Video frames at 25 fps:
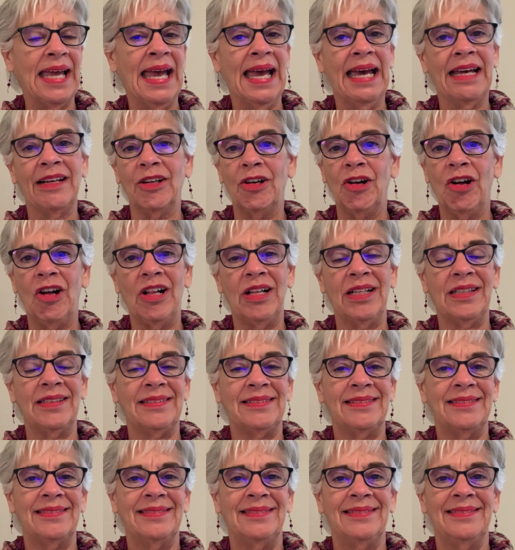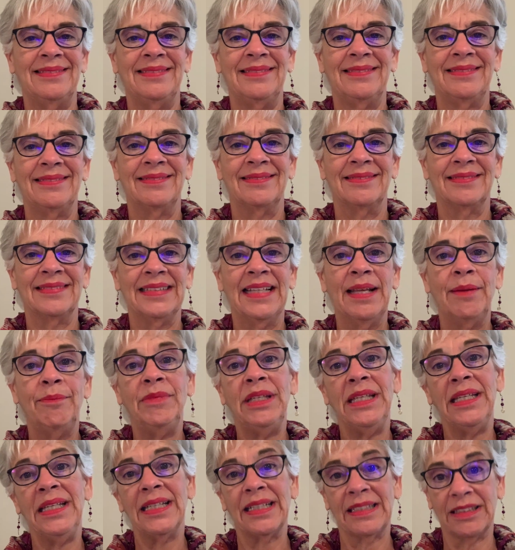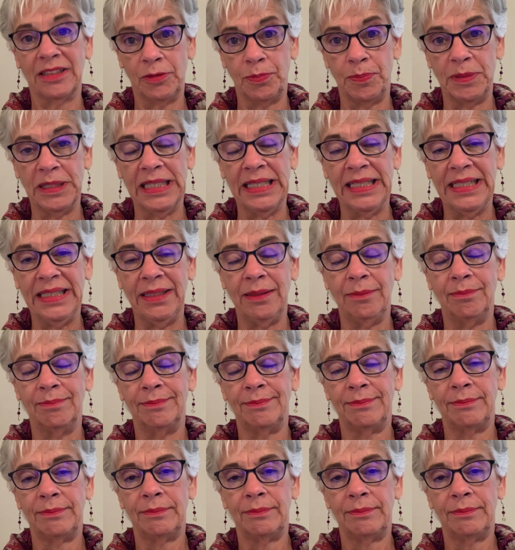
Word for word: at all. Let me explain.